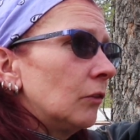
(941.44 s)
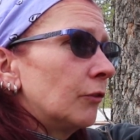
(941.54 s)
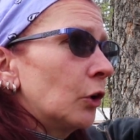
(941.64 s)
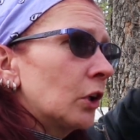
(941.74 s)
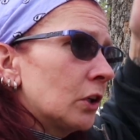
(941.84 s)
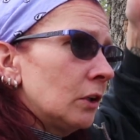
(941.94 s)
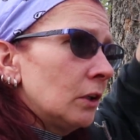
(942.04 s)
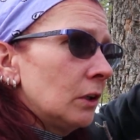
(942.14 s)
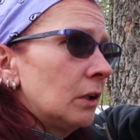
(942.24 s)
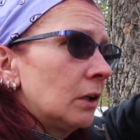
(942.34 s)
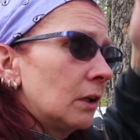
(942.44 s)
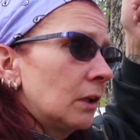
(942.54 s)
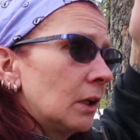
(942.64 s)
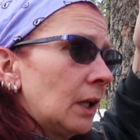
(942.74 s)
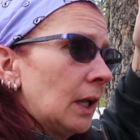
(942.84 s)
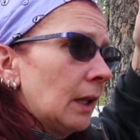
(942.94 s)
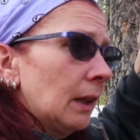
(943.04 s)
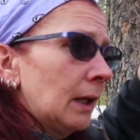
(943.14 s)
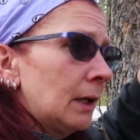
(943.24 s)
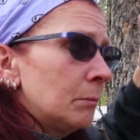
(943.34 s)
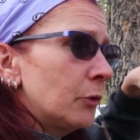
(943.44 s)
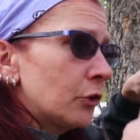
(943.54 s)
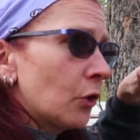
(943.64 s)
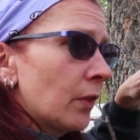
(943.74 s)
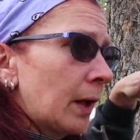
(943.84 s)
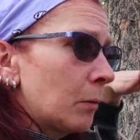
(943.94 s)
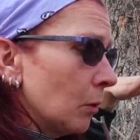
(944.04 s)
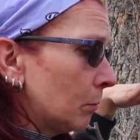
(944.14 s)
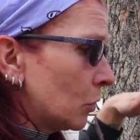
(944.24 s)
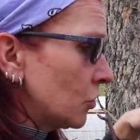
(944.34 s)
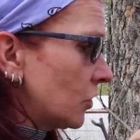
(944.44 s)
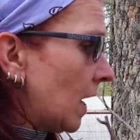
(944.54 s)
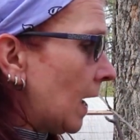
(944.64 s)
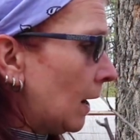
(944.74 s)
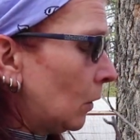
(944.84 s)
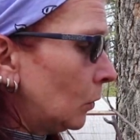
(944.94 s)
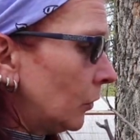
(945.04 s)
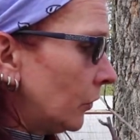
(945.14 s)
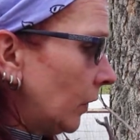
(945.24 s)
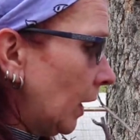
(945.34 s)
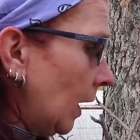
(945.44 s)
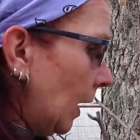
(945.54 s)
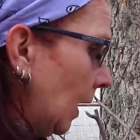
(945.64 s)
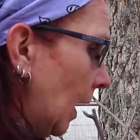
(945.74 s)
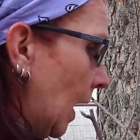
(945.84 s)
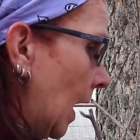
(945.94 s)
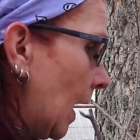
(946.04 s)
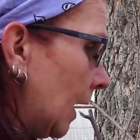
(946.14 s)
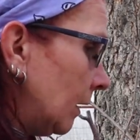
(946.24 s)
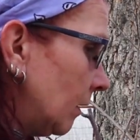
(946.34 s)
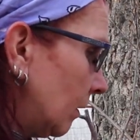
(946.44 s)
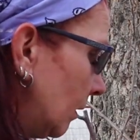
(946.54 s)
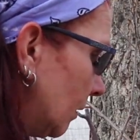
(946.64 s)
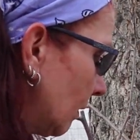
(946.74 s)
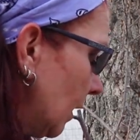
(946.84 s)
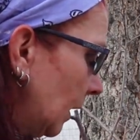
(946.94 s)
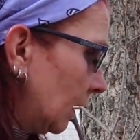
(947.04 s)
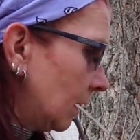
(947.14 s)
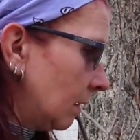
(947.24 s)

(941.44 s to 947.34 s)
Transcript: vertical limbs so they will bush out. And it's like